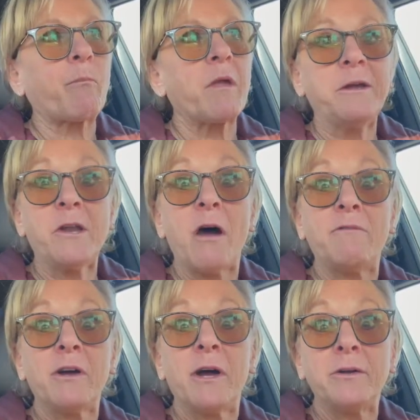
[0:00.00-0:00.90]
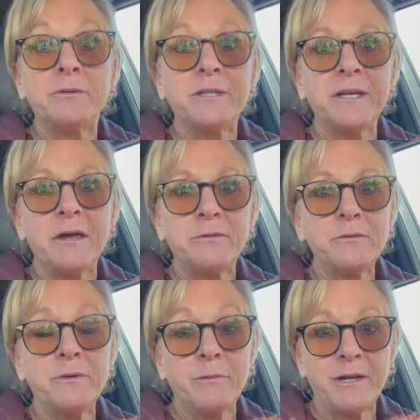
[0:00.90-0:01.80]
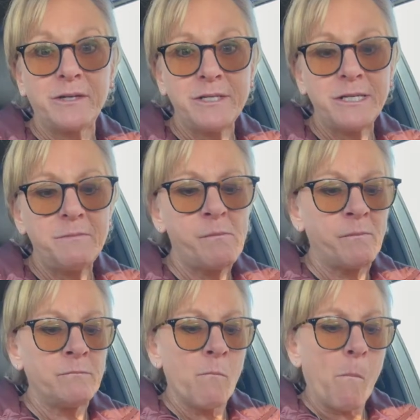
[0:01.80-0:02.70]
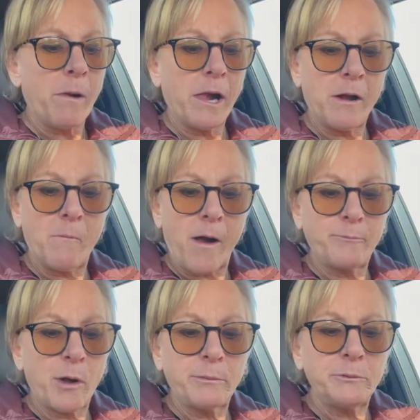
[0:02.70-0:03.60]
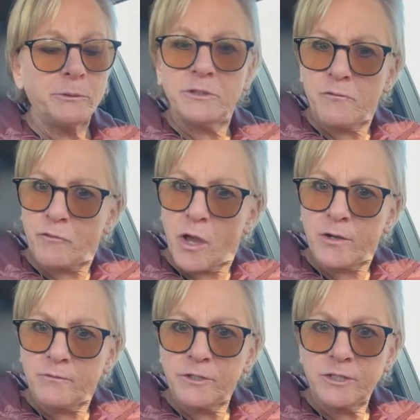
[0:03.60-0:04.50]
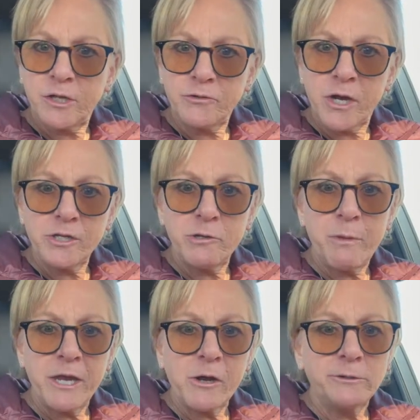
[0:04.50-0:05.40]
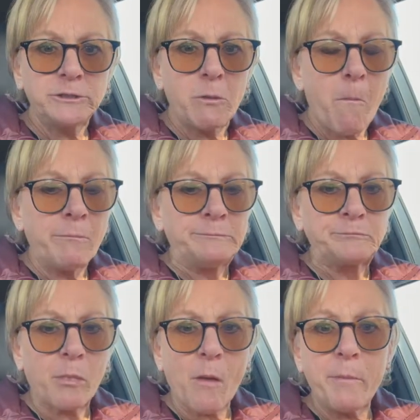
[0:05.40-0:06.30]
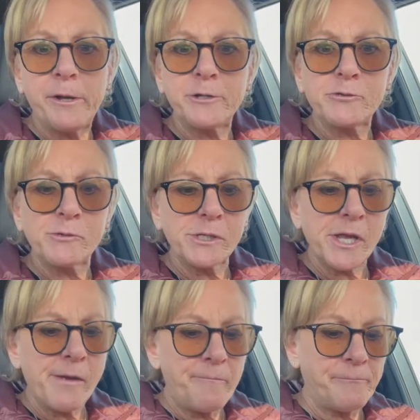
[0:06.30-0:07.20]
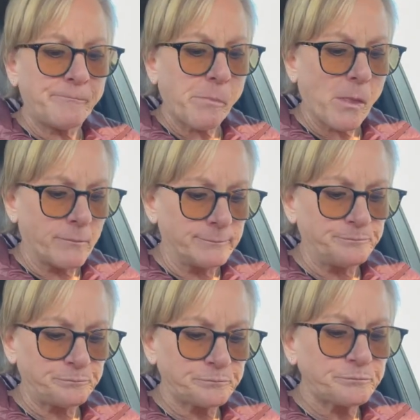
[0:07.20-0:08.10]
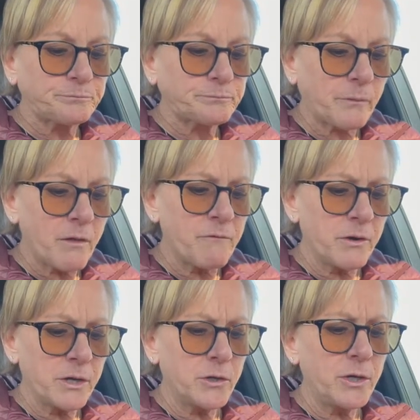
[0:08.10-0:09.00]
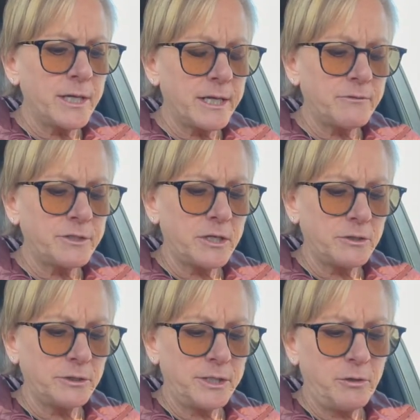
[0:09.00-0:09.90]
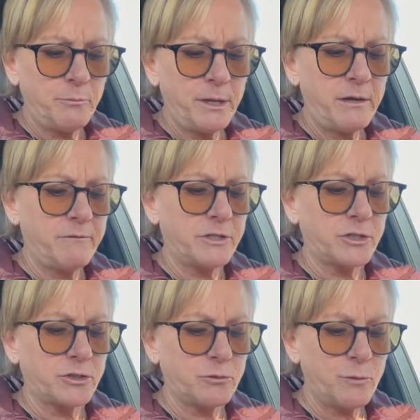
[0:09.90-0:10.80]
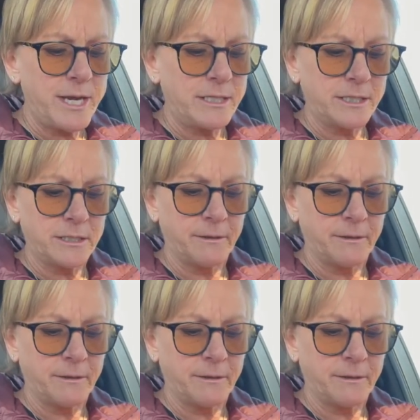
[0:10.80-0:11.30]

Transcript: and avocado together and red onion. I probably wouldn't have thought of the sun-dried tomatoes, but it's really very good. It gives it a little bit of a sweet